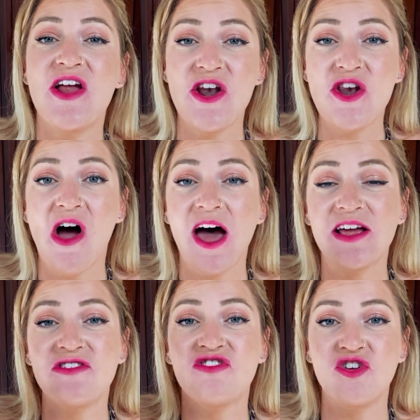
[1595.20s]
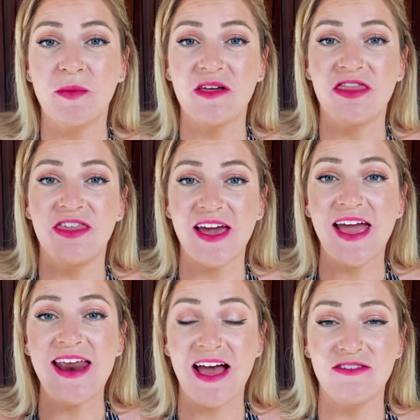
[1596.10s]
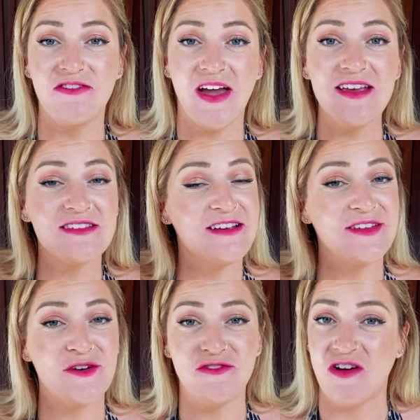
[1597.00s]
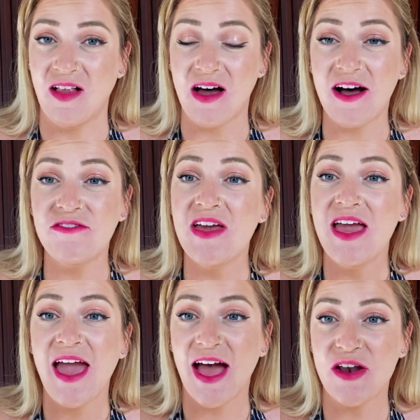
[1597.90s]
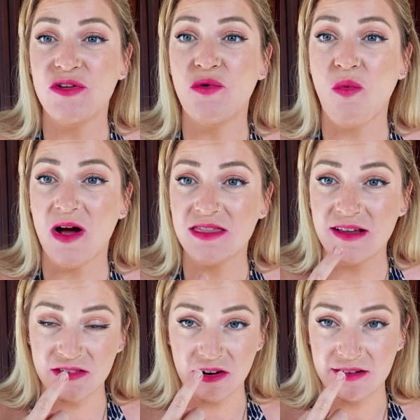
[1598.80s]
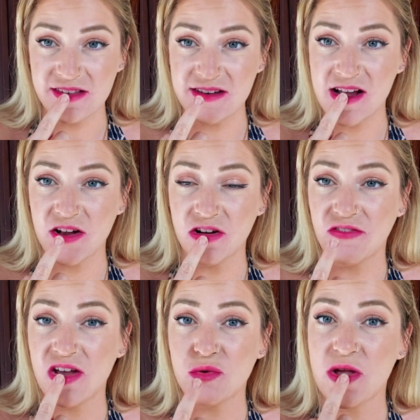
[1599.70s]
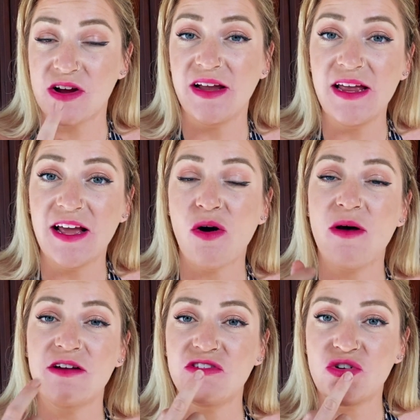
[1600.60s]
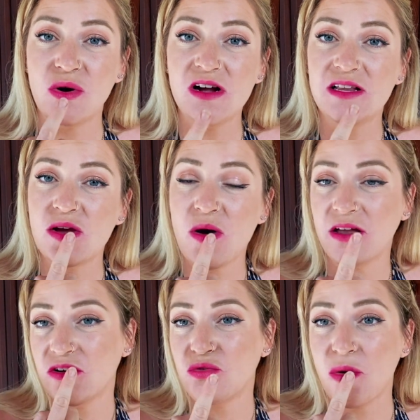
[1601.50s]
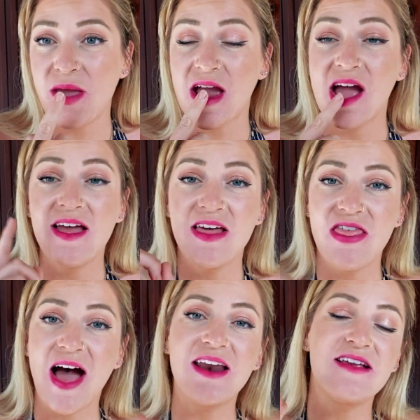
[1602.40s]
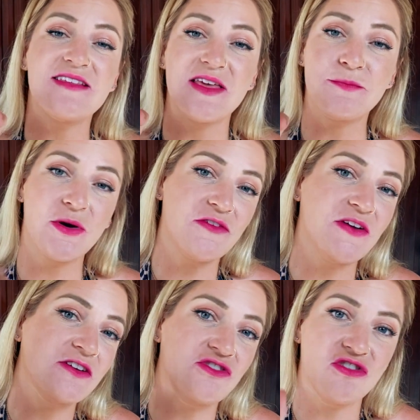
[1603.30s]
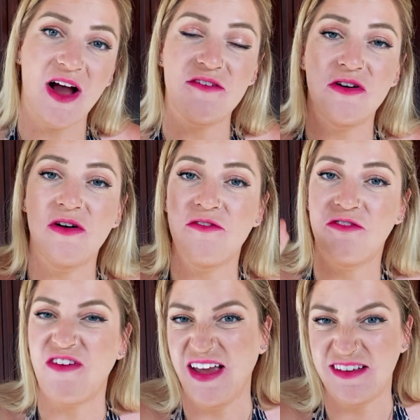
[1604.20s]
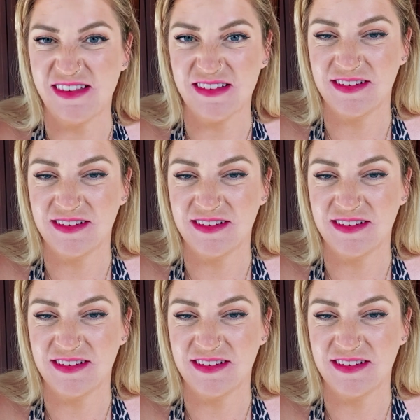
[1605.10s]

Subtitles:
not a super thick and heavy face because it'll fall off, and you want things that are gonna stay on your face while you're eating, while you're snorkeling, while you're swimming. That is a perfect travel face.